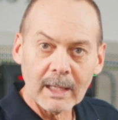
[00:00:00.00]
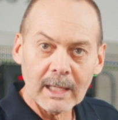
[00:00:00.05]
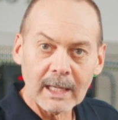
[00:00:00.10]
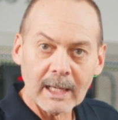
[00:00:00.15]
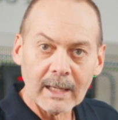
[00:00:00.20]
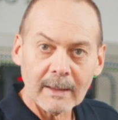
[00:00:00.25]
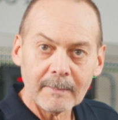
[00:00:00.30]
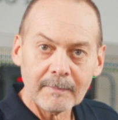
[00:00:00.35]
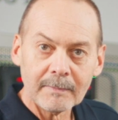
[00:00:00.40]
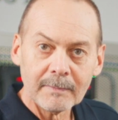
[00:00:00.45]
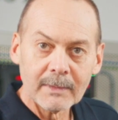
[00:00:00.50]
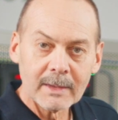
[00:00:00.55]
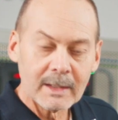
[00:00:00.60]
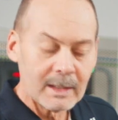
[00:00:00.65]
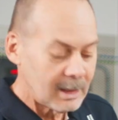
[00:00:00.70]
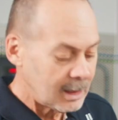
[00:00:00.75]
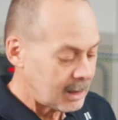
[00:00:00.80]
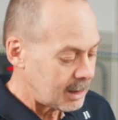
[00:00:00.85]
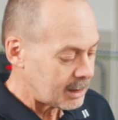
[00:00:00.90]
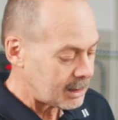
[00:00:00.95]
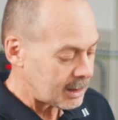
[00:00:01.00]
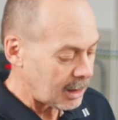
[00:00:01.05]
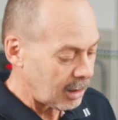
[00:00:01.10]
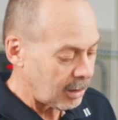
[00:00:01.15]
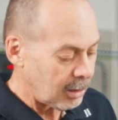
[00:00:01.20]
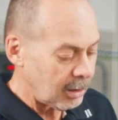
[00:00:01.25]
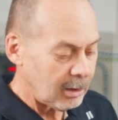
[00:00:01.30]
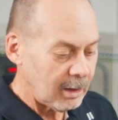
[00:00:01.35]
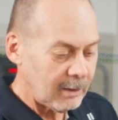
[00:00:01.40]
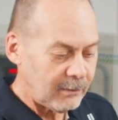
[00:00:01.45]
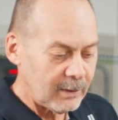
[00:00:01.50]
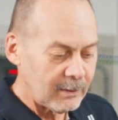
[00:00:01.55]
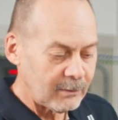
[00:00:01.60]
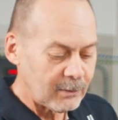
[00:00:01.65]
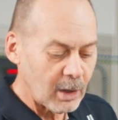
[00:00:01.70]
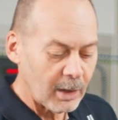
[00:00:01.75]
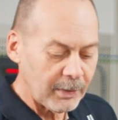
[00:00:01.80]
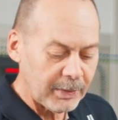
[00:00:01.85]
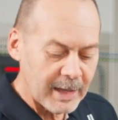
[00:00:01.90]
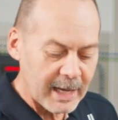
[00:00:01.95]
meter. So if you've
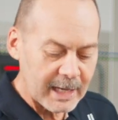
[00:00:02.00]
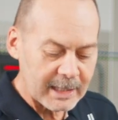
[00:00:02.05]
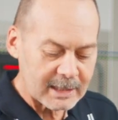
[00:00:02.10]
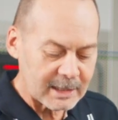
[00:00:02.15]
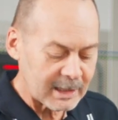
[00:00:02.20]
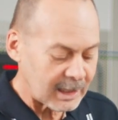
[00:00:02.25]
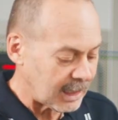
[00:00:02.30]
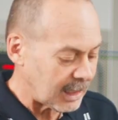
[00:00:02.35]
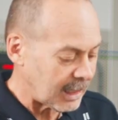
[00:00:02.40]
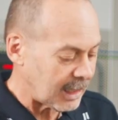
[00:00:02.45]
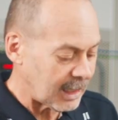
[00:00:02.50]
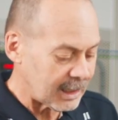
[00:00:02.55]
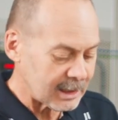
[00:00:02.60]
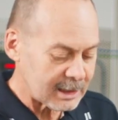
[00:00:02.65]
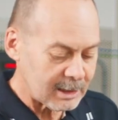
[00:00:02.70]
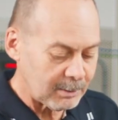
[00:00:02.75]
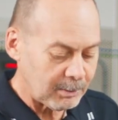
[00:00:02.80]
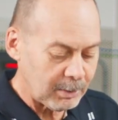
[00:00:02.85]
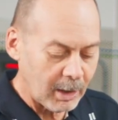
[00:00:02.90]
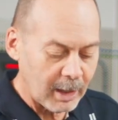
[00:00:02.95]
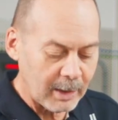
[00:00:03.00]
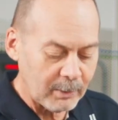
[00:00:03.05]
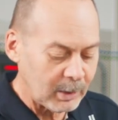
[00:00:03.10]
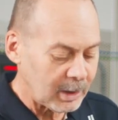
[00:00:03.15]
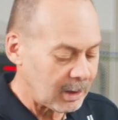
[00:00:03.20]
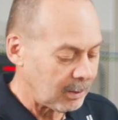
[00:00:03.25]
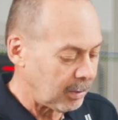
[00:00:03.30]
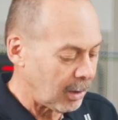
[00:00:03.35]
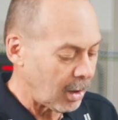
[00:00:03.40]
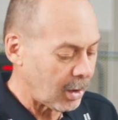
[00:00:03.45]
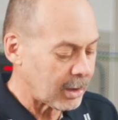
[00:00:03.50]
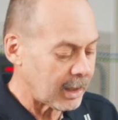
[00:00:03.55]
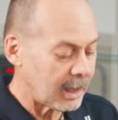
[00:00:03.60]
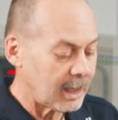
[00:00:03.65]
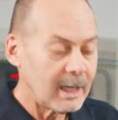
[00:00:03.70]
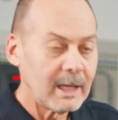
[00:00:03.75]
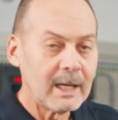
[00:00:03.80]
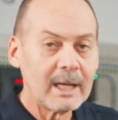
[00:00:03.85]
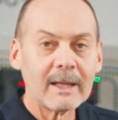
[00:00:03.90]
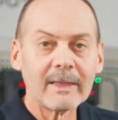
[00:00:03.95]
got that supplied with the block,
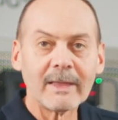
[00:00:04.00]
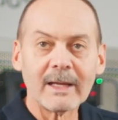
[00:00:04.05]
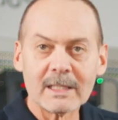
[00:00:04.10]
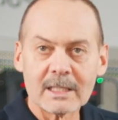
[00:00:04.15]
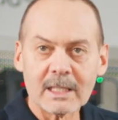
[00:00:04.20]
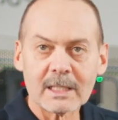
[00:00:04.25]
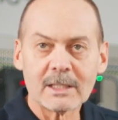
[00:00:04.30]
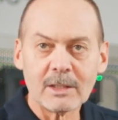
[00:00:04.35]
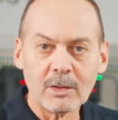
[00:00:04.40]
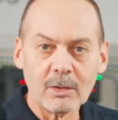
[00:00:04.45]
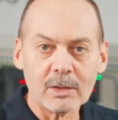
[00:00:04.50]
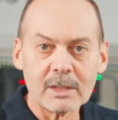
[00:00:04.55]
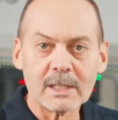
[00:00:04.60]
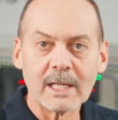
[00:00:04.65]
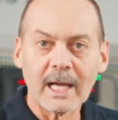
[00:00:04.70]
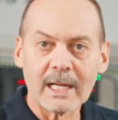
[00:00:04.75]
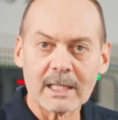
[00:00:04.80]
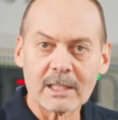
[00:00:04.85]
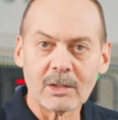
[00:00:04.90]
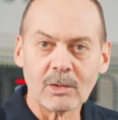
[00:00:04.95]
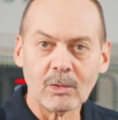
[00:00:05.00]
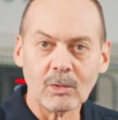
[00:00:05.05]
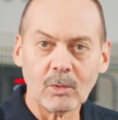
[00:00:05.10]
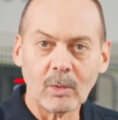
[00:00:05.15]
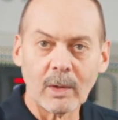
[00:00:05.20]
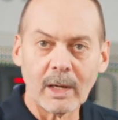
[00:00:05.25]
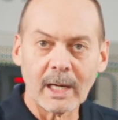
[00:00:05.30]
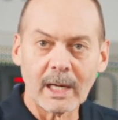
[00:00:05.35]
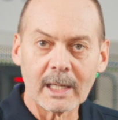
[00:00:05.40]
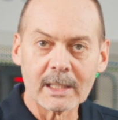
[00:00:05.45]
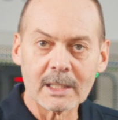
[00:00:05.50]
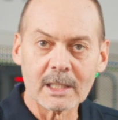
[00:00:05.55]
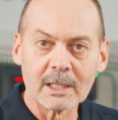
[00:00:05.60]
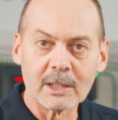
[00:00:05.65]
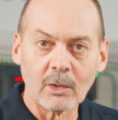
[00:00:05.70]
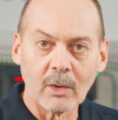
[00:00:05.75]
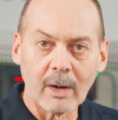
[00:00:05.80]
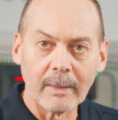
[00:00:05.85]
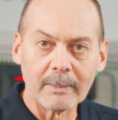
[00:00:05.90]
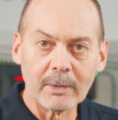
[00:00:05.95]
then just use that to
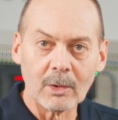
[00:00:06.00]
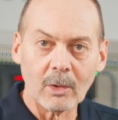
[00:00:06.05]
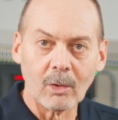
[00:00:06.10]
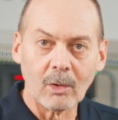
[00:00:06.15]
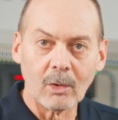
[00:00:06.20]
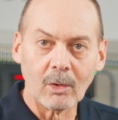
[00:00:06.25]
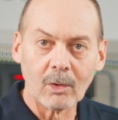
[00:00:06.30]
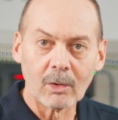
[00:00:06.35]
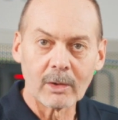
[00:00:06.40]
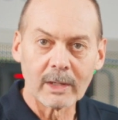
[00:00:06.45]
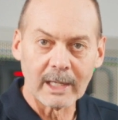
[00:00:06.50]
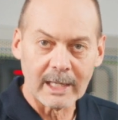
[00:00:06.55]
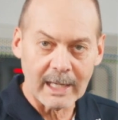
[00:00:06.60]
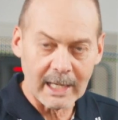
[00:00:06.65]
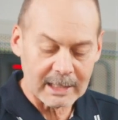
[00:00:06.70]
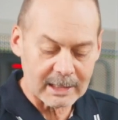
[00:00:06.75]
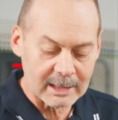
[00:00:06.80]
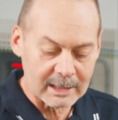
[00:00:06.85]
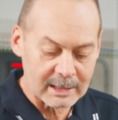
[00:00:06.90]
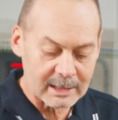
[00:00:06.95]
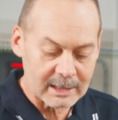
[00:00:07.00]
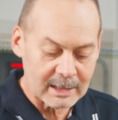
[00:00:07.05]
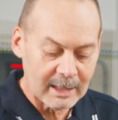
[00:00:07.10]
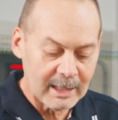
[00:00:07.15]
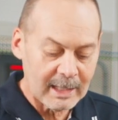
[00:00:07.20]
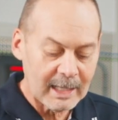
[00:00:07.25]
do up your connectors.